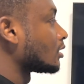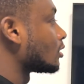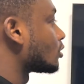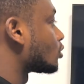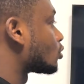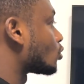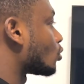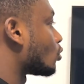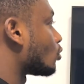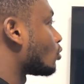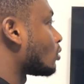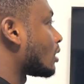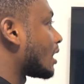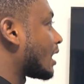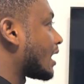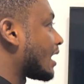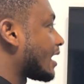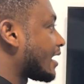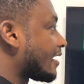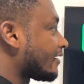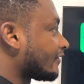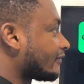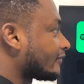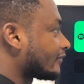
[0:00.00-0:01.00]
so I
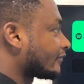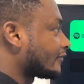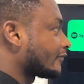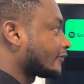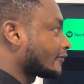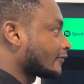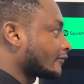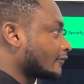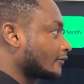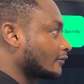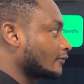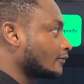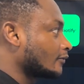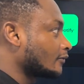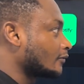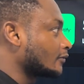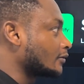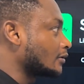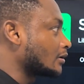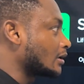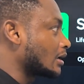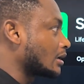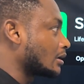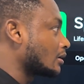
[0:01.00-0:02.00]
have
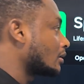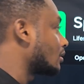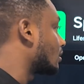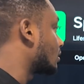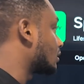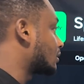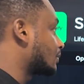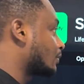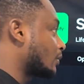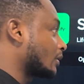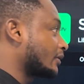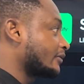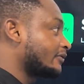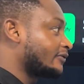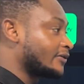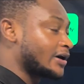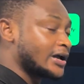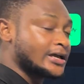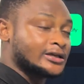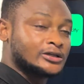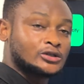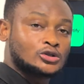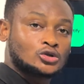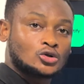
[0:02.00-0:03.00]

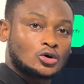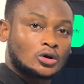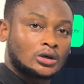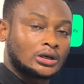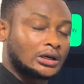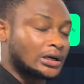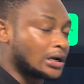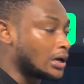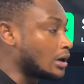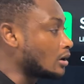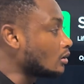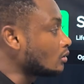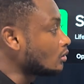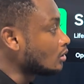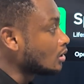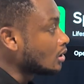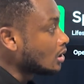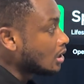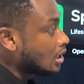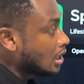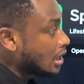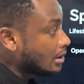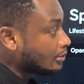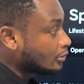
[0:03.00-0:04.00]
Spotify installed now.
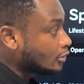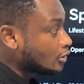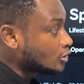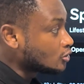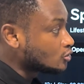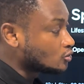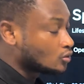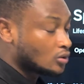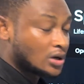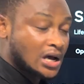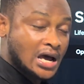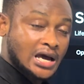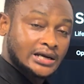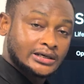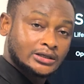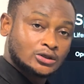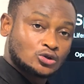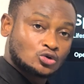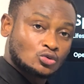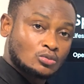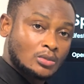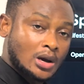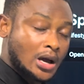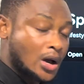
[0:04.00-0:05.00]
I'm going to add
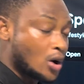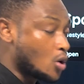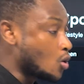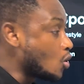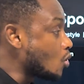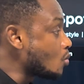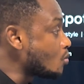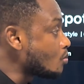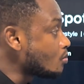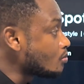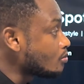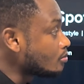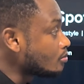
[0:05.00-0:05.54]
it to my home